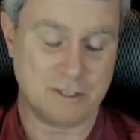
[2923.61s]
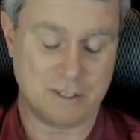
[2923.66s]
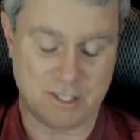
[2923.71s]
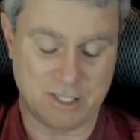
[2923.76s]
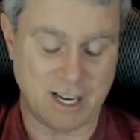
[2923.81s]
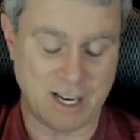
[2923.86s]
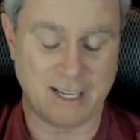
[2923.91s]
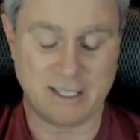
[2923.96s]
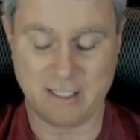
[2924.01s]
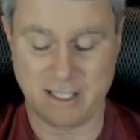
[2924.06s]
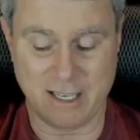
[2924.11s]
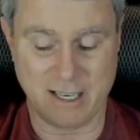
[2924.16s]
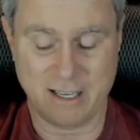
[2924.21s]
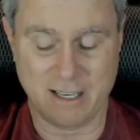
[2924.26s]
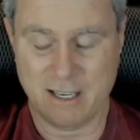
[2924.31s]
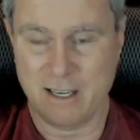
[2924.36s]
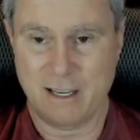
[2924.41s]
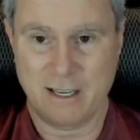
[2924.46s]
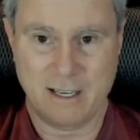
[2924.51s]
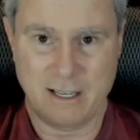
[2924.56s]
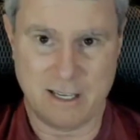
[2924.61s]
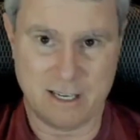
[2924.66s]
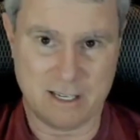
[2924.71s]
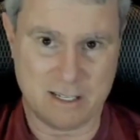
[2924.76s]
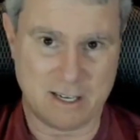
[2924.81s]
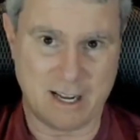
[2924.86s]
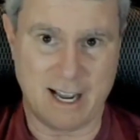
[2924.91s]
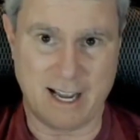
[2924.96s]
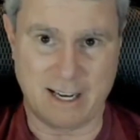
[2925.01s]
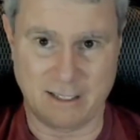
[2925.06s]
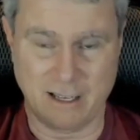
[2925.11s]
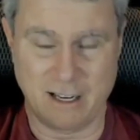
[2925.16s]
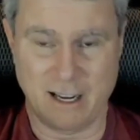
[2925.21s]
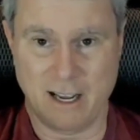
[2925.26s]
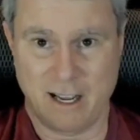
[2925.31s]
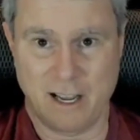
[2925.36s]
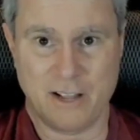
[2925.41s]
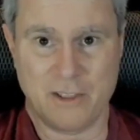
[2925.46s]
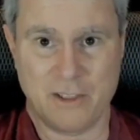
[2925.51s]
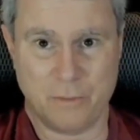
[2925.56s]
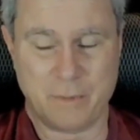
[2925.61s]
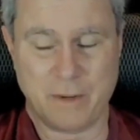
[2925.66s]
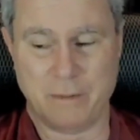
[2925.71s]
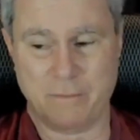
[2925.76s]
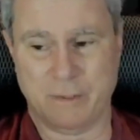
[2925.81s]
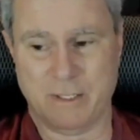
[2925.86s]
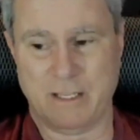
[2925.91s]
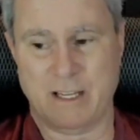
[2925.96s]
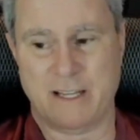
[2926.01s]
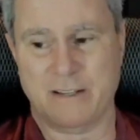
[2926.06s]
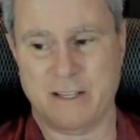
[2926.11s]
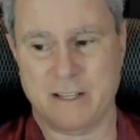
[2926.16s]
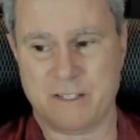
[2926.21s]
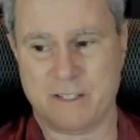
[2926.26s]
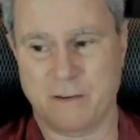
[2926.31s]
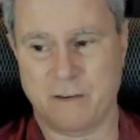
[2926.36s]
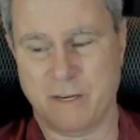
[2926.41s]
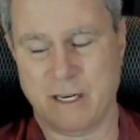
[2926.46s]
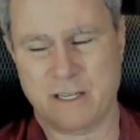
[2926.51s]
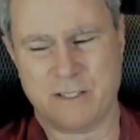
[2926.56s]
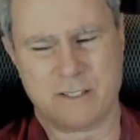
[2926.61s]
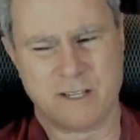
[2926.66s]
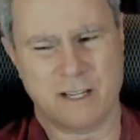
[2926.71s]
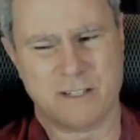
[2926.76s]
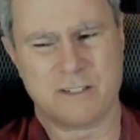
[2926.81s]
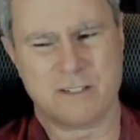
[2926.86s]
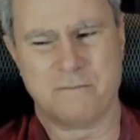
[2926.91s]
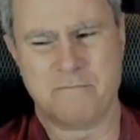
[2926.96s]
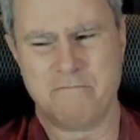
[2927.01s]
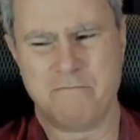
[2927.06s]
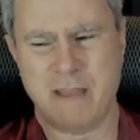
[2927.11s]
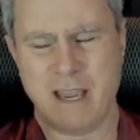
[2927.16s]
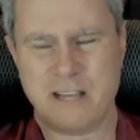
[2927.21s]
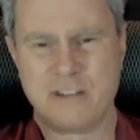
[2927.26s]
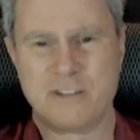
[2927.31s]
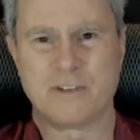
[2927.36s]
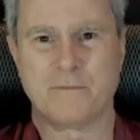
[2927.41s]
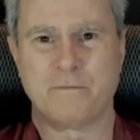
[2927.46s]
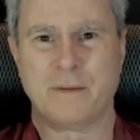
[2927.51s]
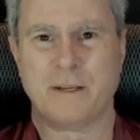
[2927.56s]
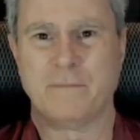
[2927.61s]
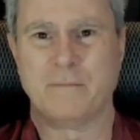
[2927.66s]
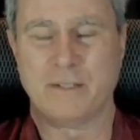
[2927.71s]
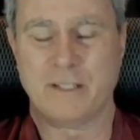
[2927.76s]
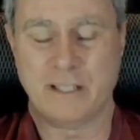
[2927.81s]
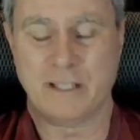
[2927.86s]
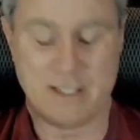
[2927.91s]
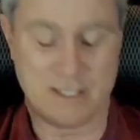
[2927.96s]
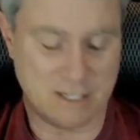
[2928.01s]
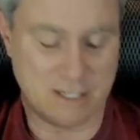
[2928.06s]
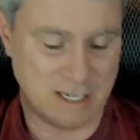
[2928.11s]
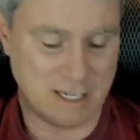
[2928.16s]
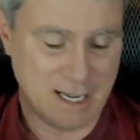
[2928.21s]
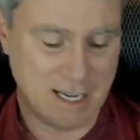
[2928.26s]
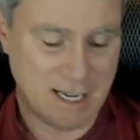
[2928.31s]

Secondly, he's got other people on this. I mean, he's got some major people on this.